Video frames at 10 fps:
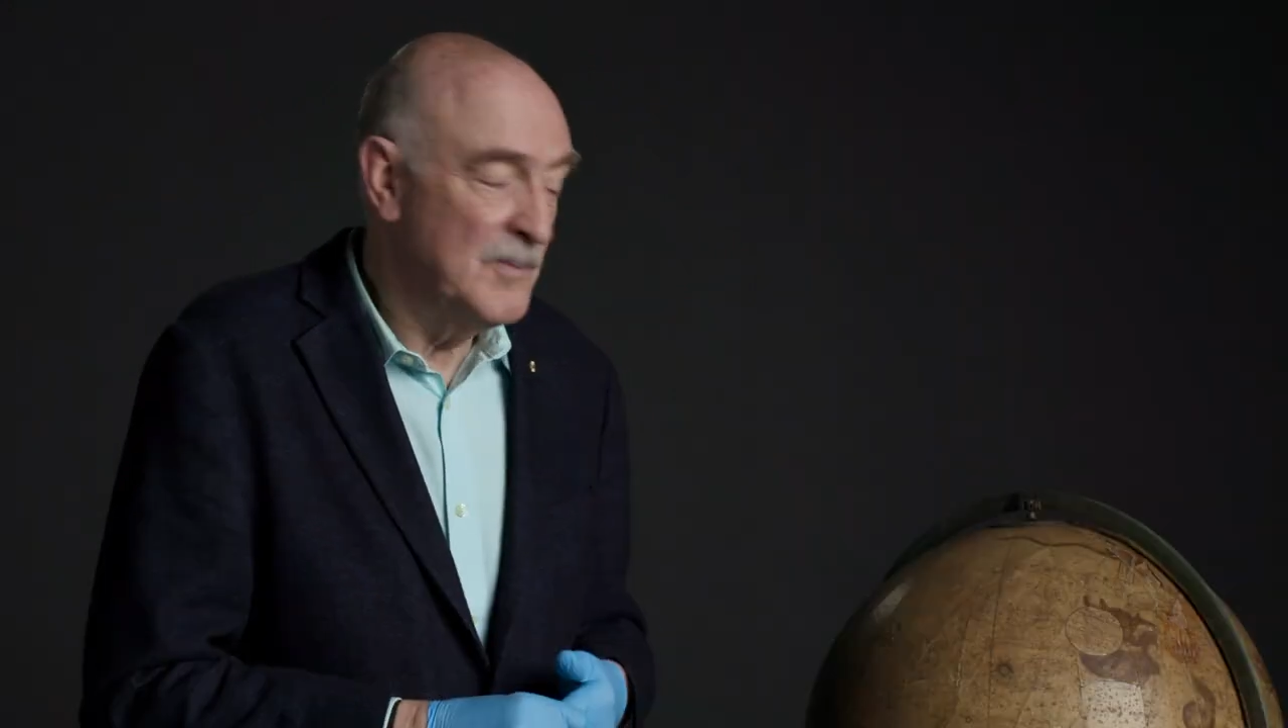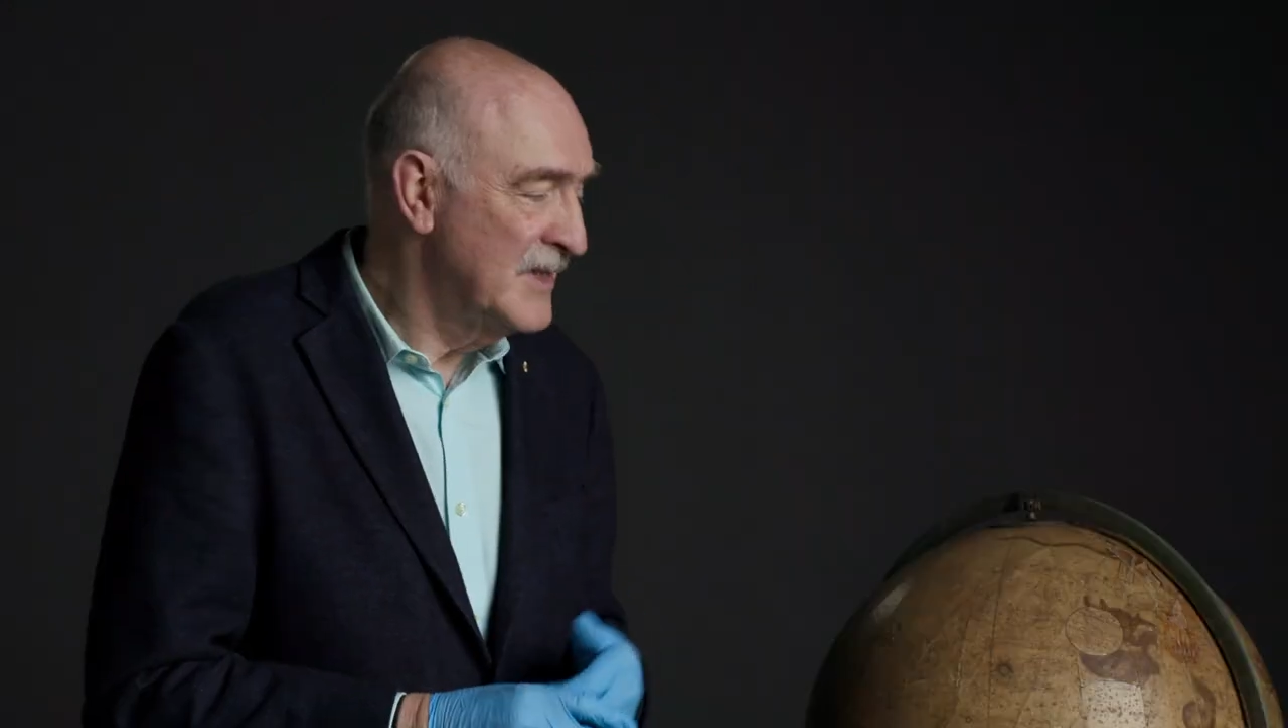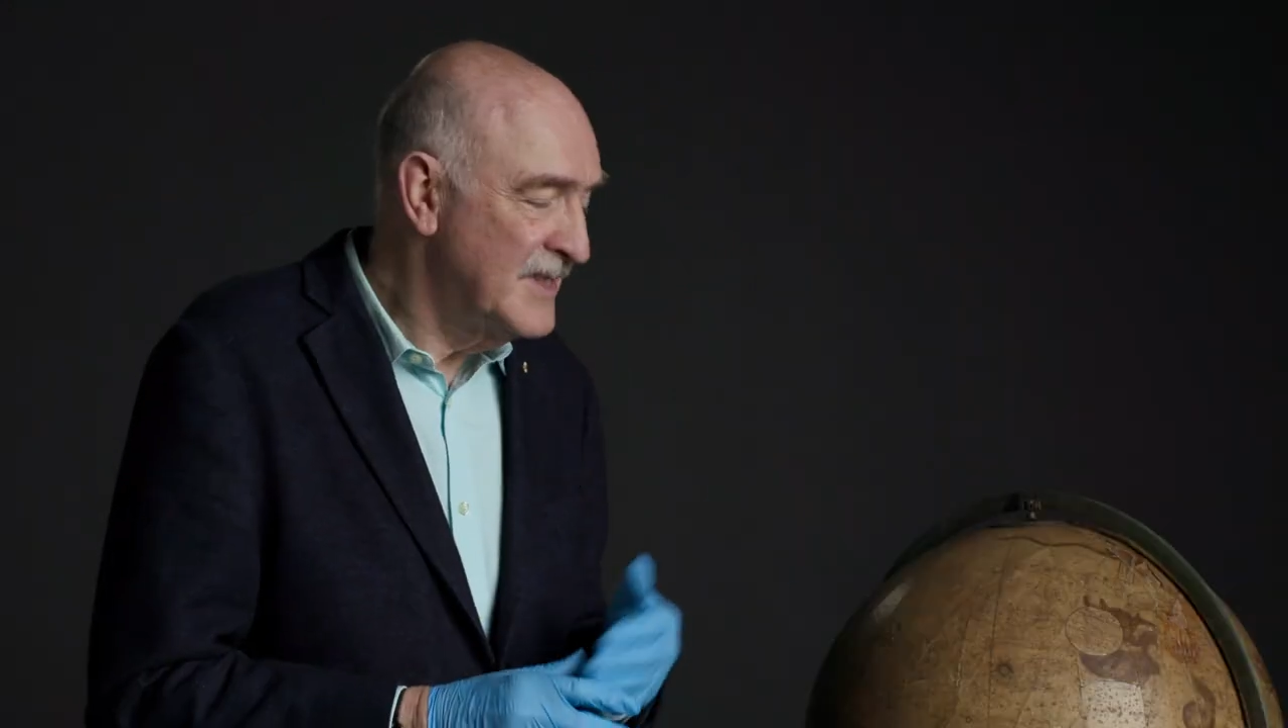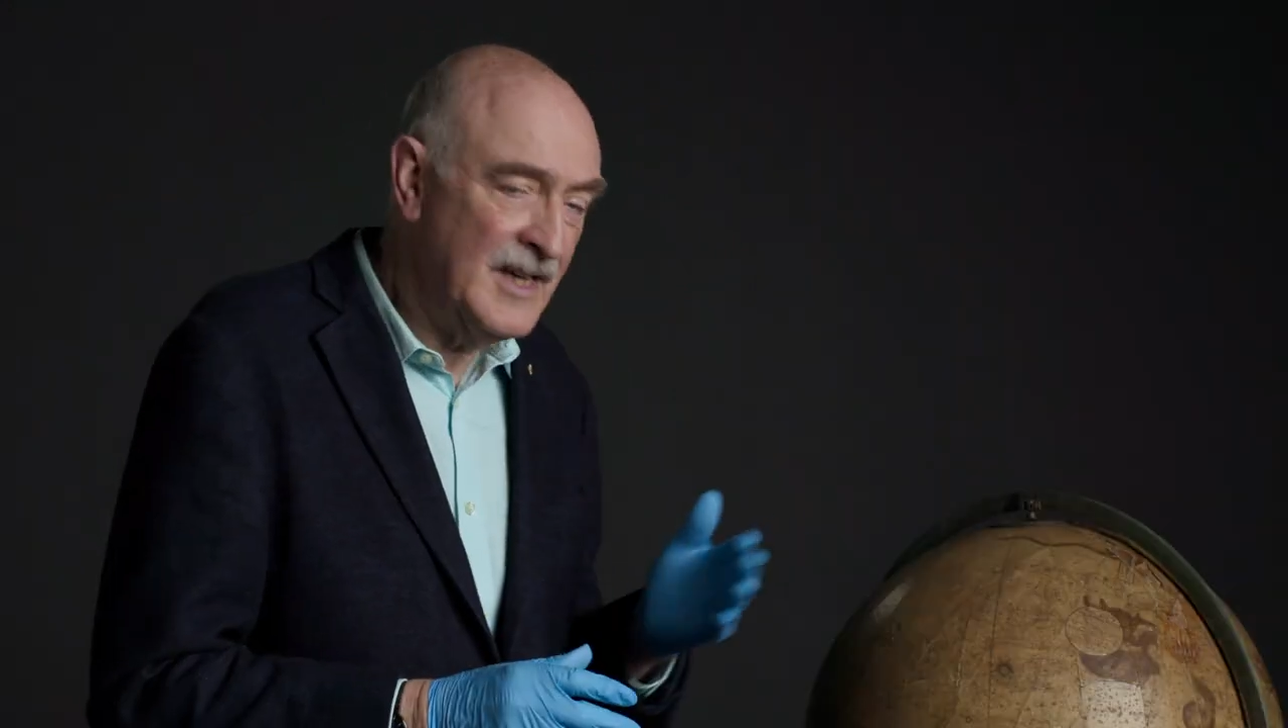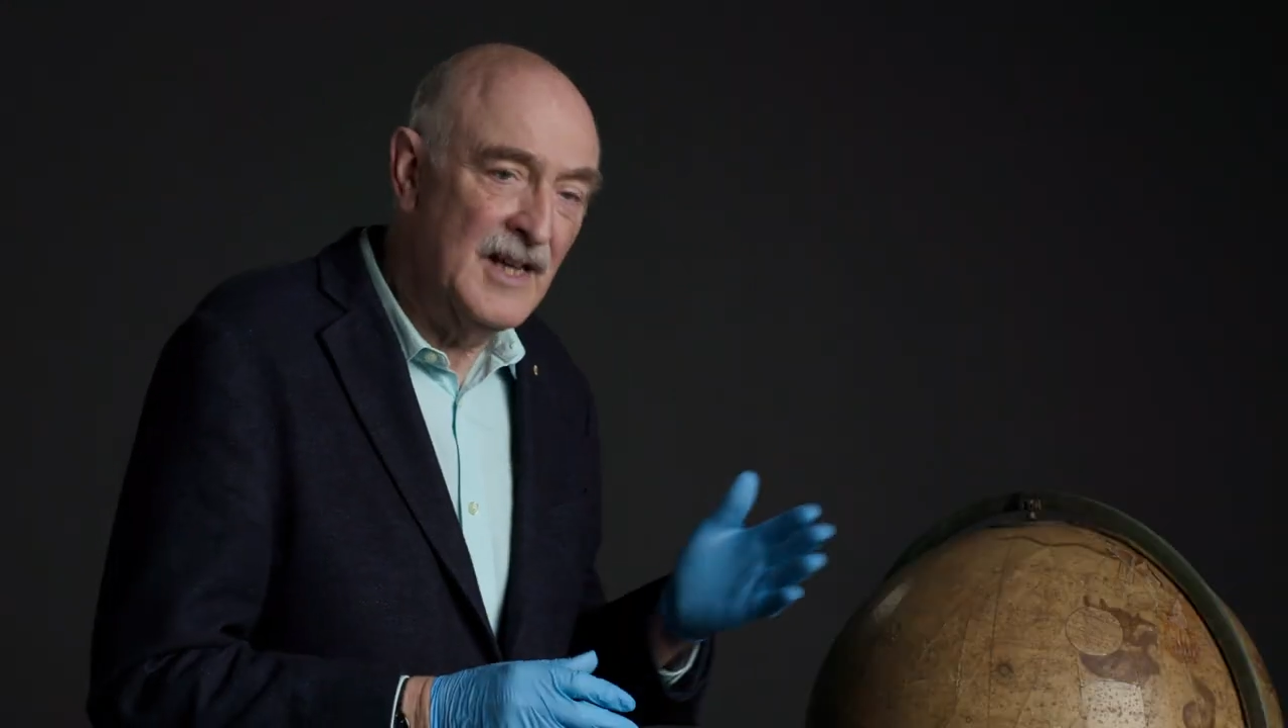
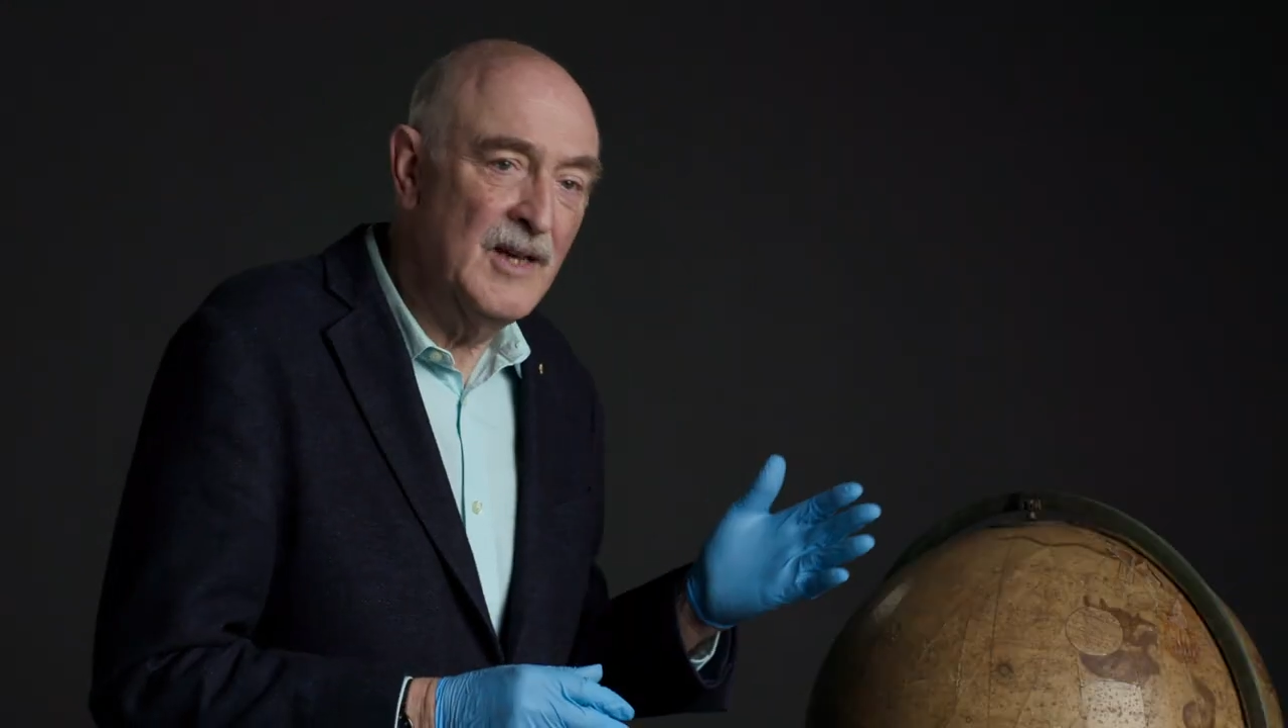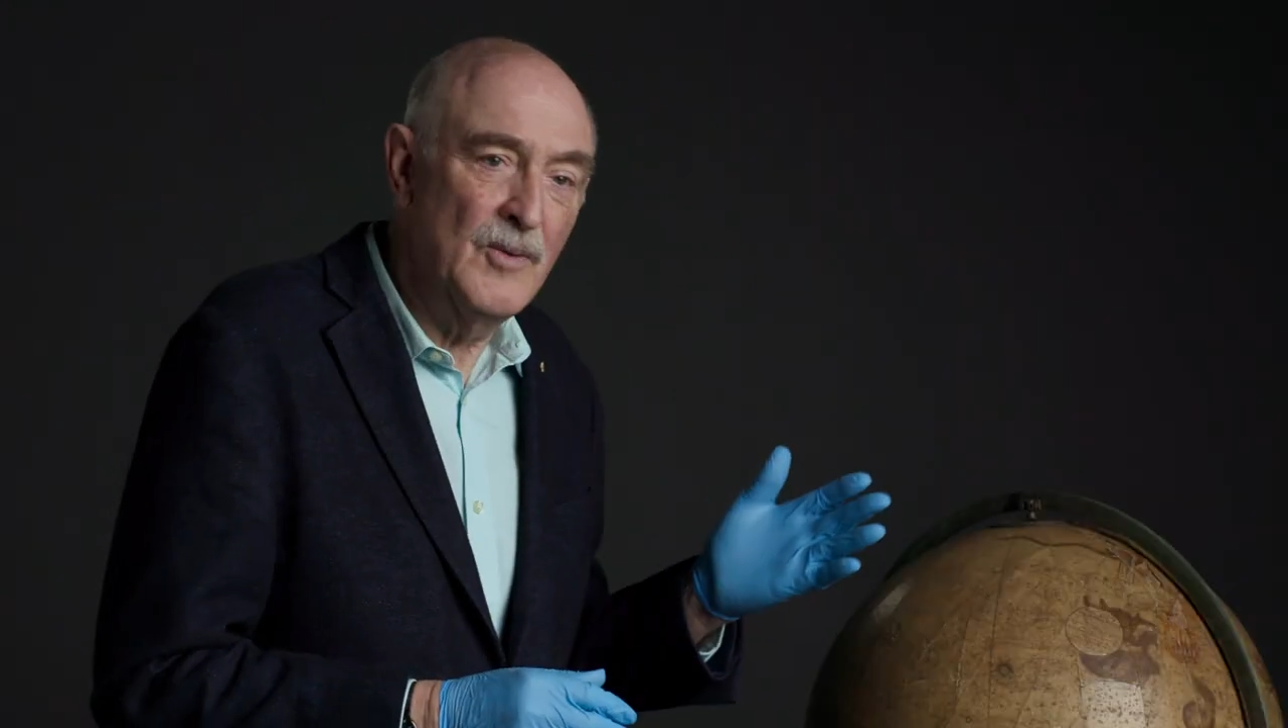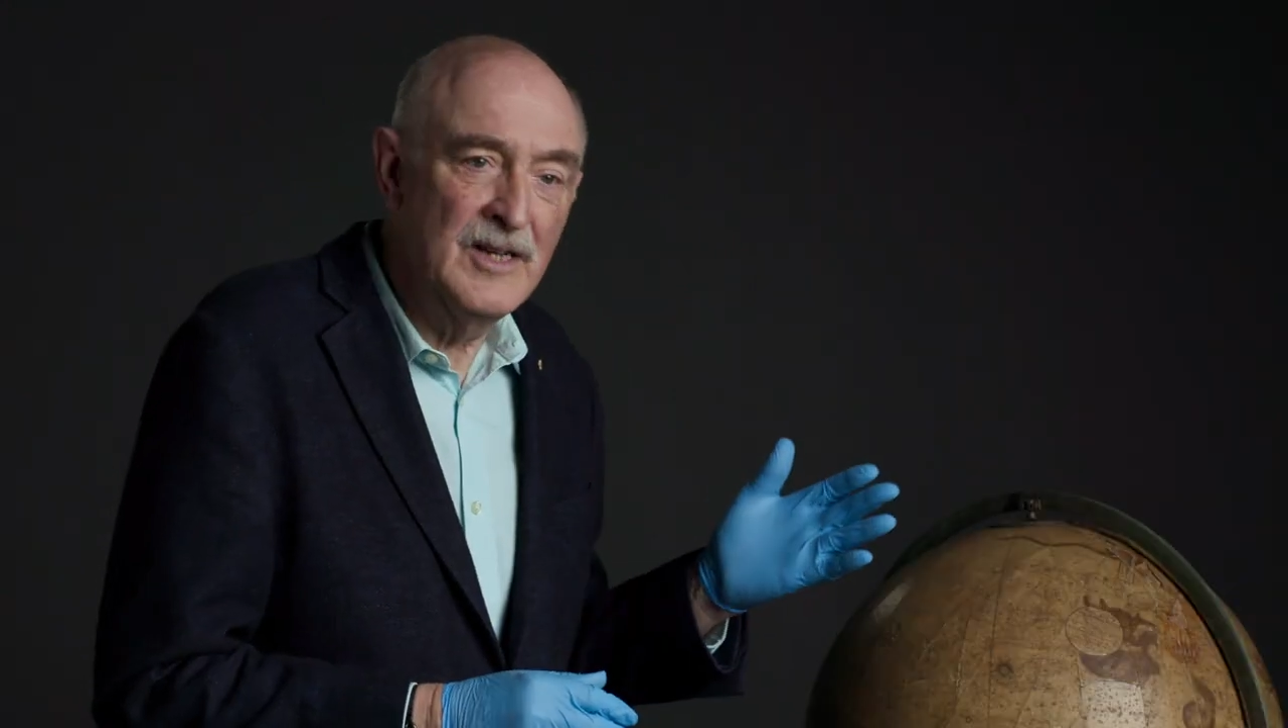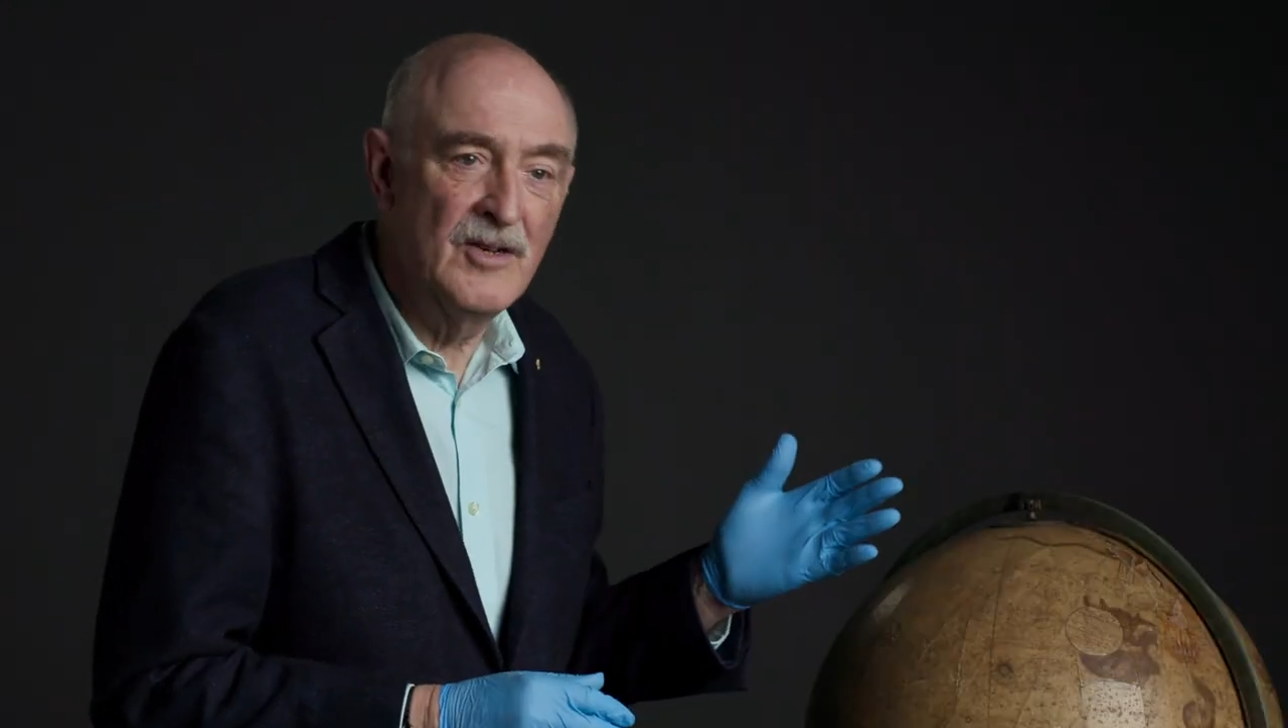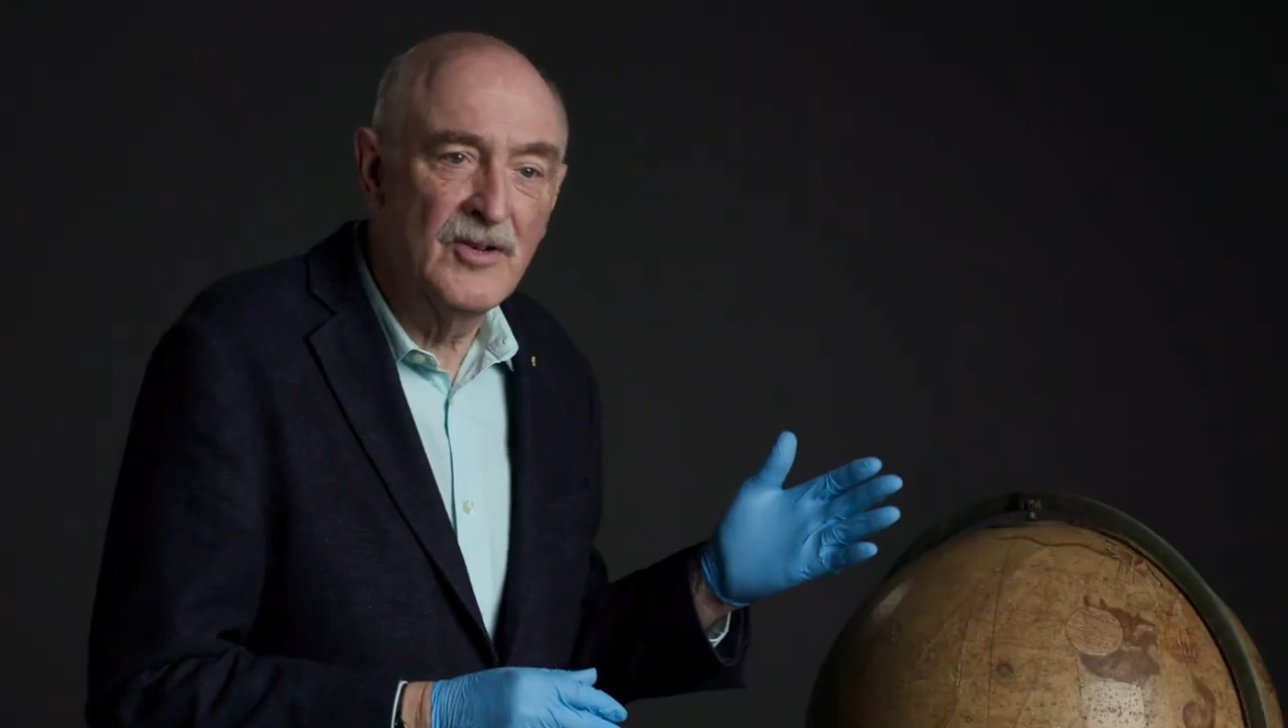Particularly when you